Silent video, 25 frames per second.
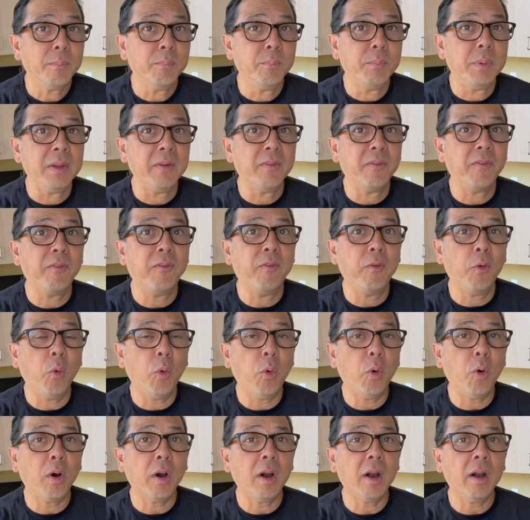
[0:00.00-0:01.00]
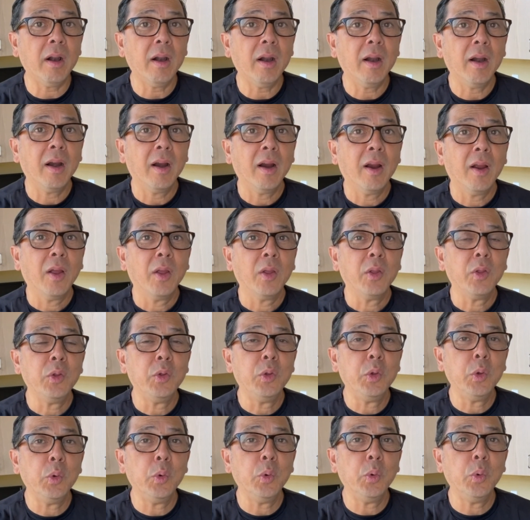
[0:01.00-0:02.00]
before
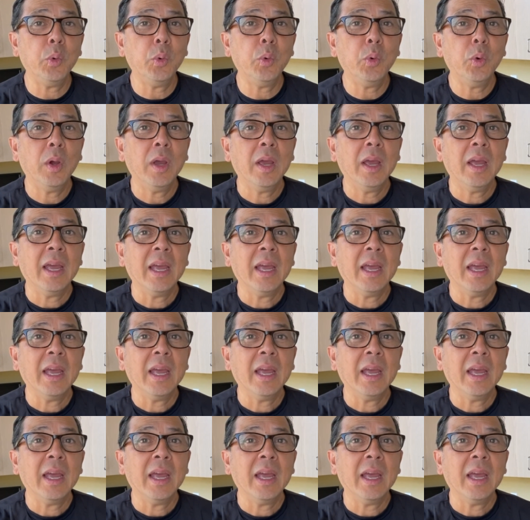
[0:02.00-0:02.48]
you